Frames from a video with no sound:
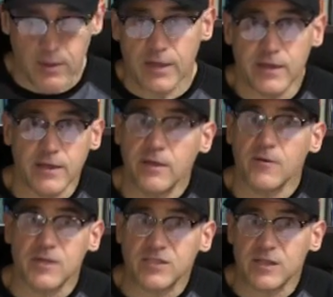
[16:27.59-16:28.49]

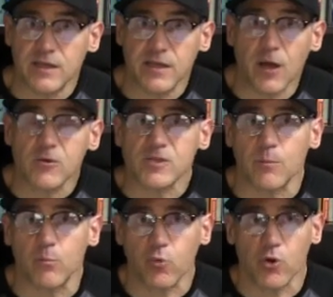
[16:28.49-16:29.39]
He calls
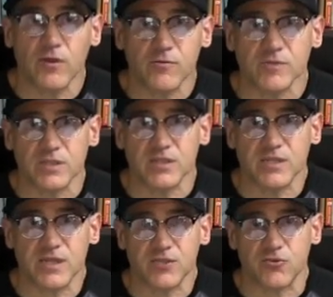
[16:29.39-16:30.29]
them brothers and
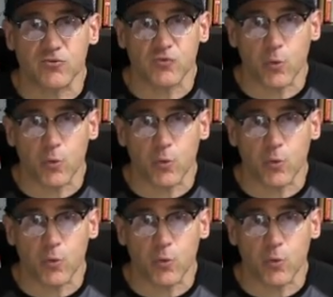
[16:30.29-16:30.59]
sisters,